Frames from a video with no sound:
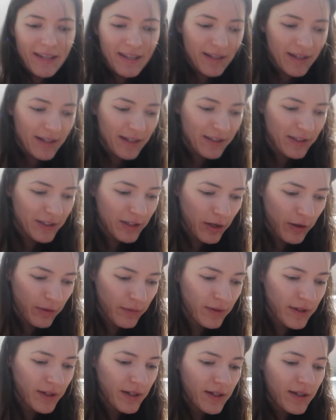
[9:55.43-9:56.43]
And I, you
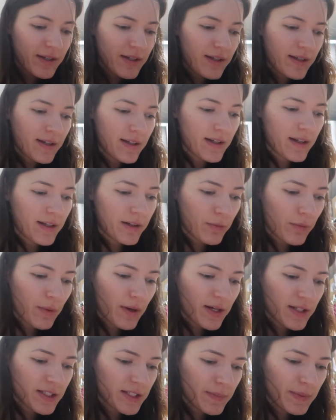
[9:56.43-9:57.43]
know, I don't
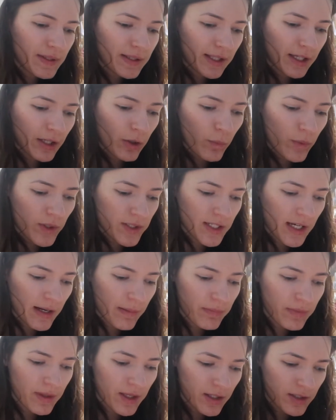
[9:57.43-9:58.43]
want it to be like a
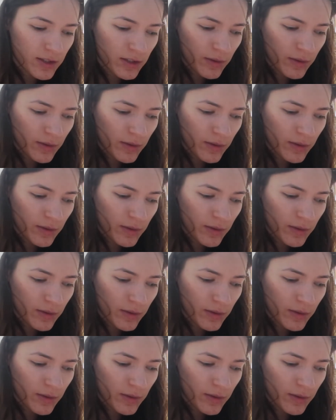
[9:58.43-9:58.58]
one-time thing.